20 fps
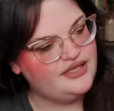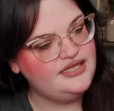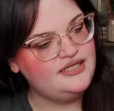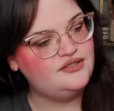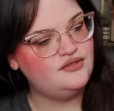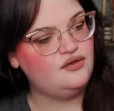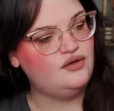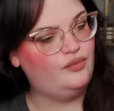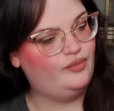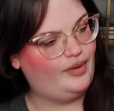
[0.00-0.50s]
These
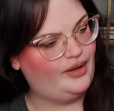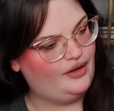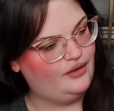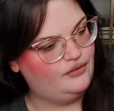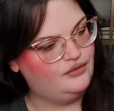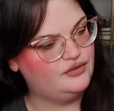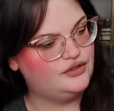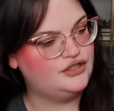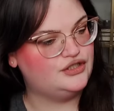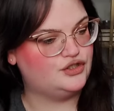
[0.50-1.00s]
are
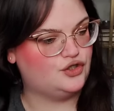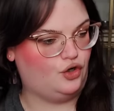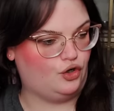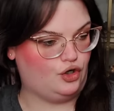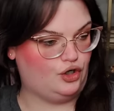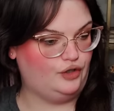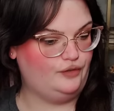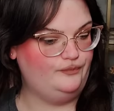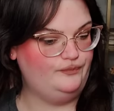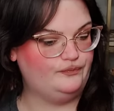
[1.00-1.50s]
about this
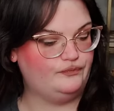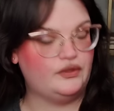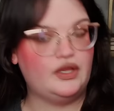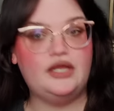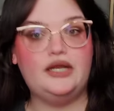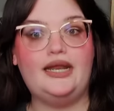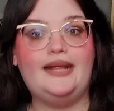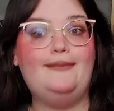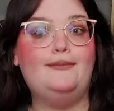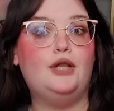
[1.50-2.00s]
girl
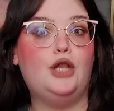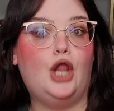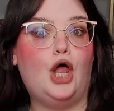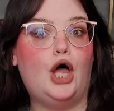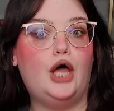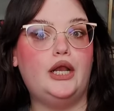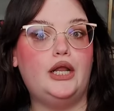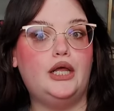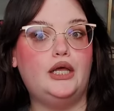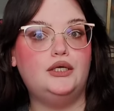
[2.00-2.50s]
named
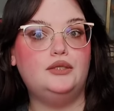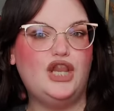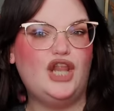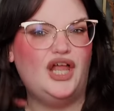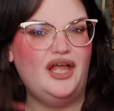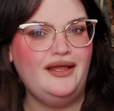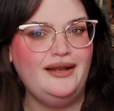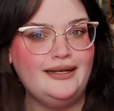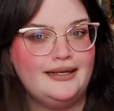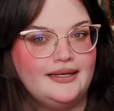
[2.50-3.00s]
Lana.
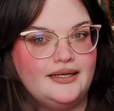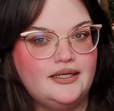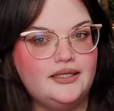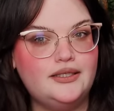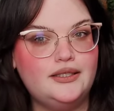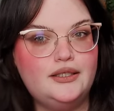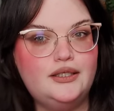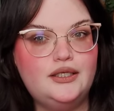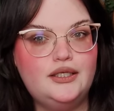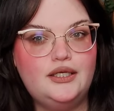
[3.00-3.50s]

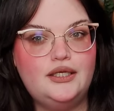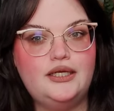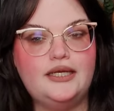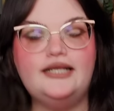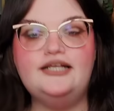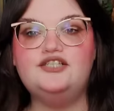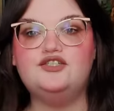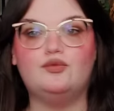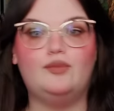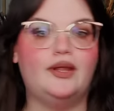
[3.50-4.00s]
Lana
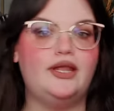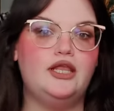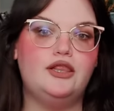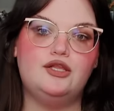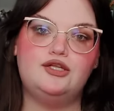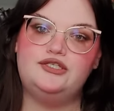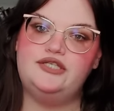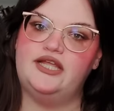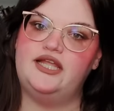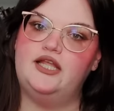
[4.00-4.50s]
is a
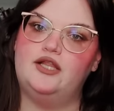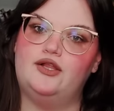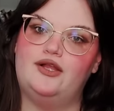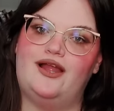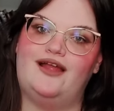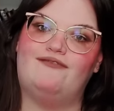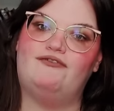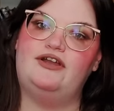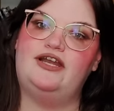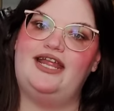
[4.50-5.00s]
regular, degular,
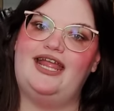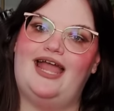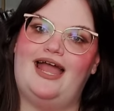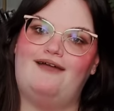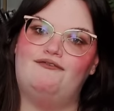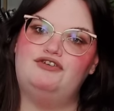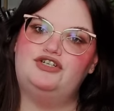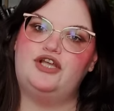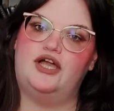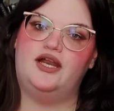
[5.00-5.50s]
everyday,
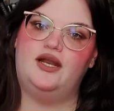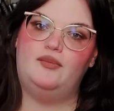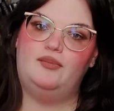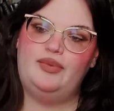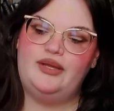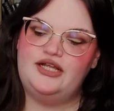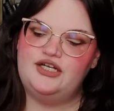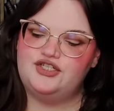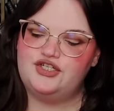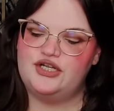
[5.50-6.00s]
average kind of
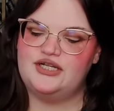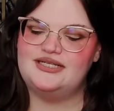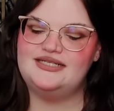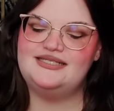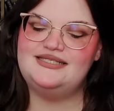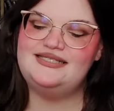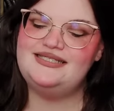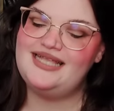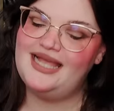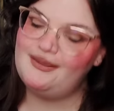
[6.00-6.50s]
bitch,
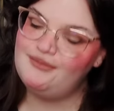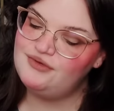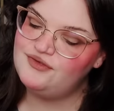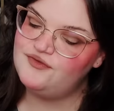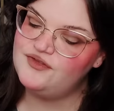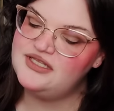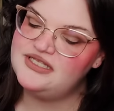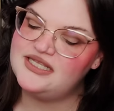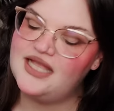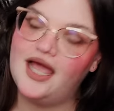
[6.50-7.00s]
except
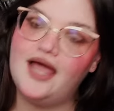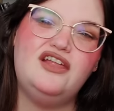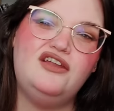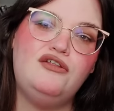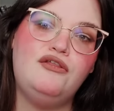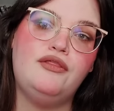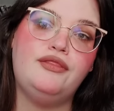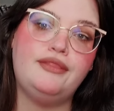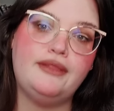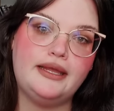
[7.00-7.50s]
for this
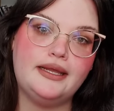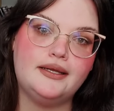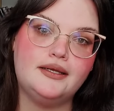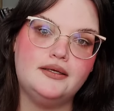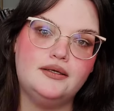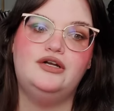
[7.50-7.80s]
little thing.